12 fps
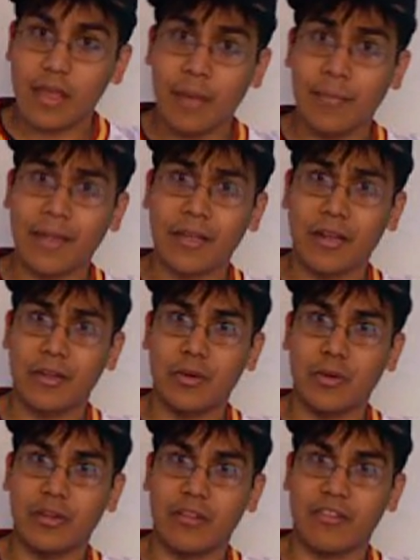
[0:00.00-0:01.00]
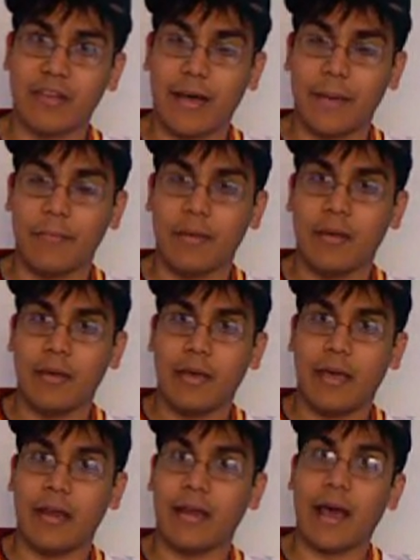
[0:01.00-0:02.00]
not gonna do it this time,
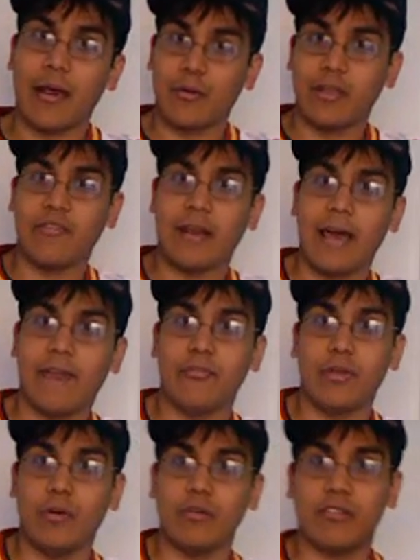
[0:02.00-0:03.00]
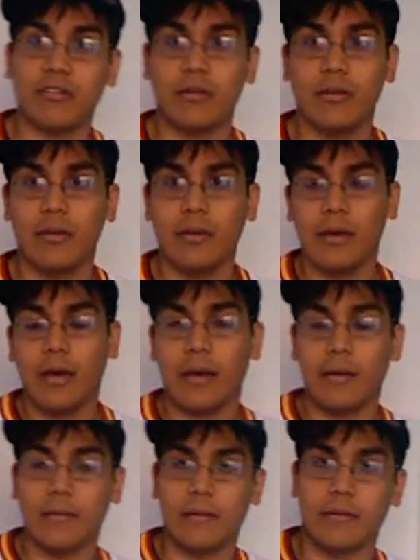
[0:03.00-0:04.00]
and I don't even have notes
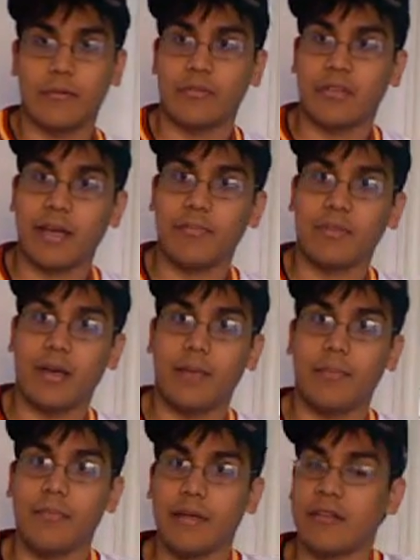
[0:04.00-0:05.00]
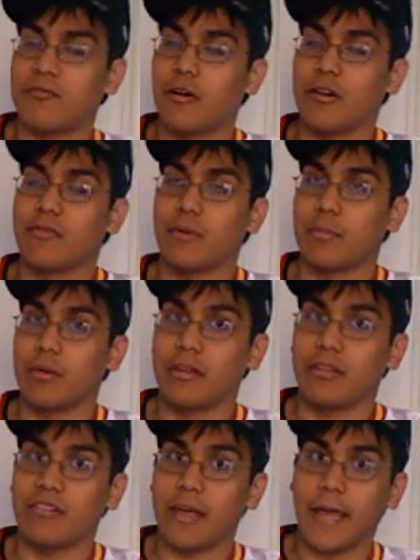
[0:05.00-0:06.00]
typed up as far as what I'm gonna
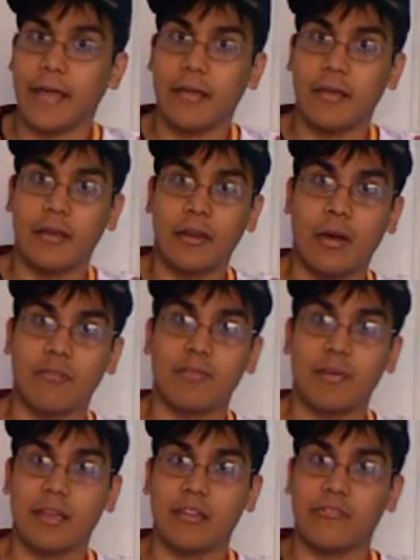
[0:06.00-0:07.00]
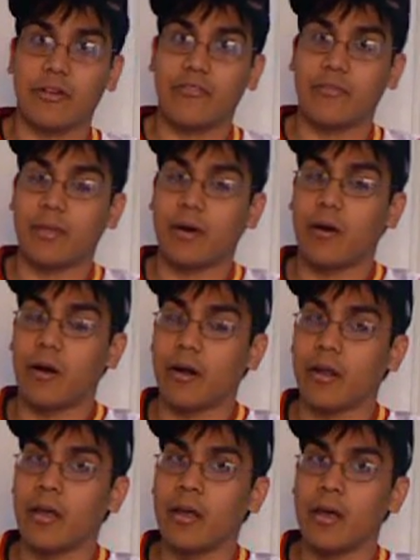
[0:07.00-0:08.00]
say. I'm speaking straight from the heart,
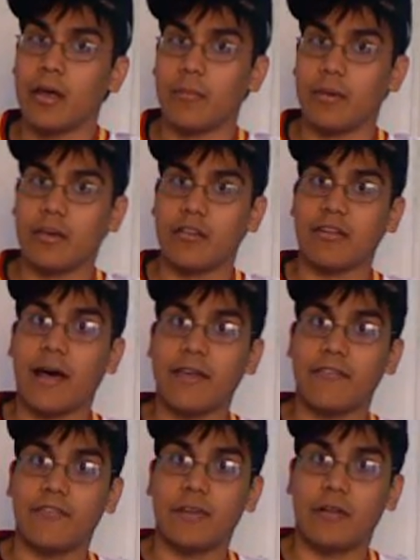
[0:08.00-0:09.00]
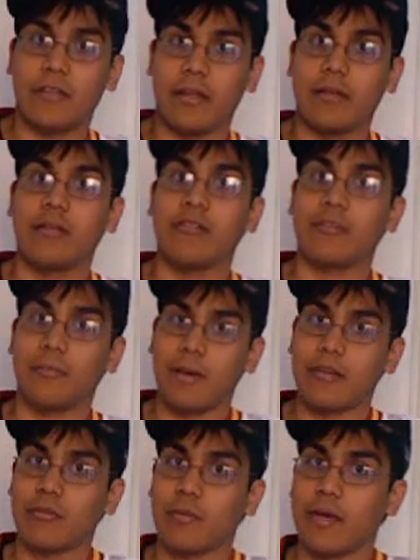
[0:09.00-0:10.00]
because I feel that that's the
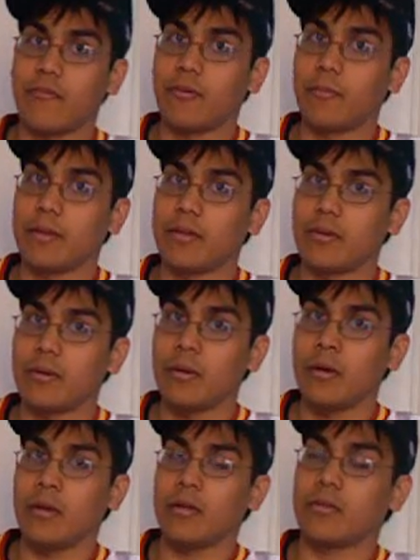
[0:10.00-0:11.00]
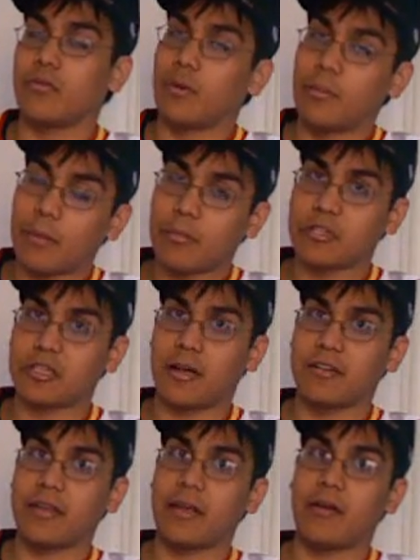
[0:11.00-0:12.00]
best way for me to remember
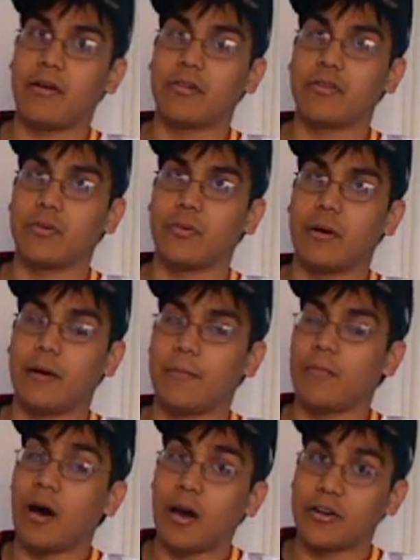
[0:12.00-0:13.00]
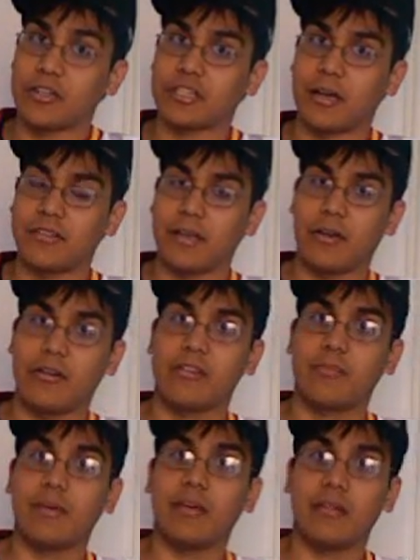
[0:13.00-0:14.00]
Sean Taylor, to honor Sean Taylor.
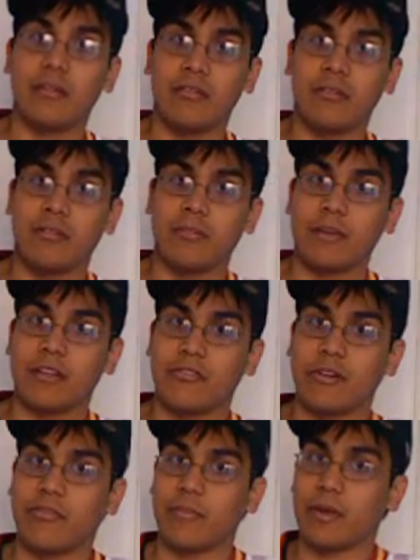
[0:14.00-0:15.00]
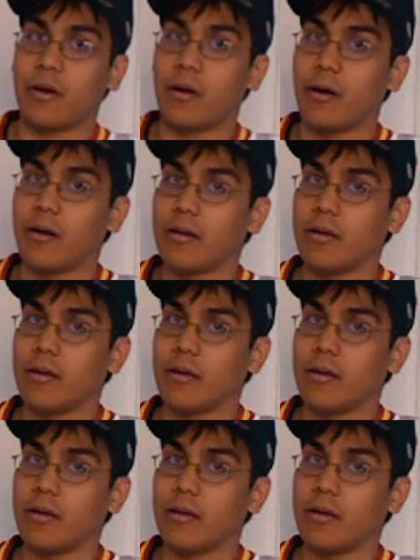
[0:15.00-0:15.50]
Is to speak straight from the heart.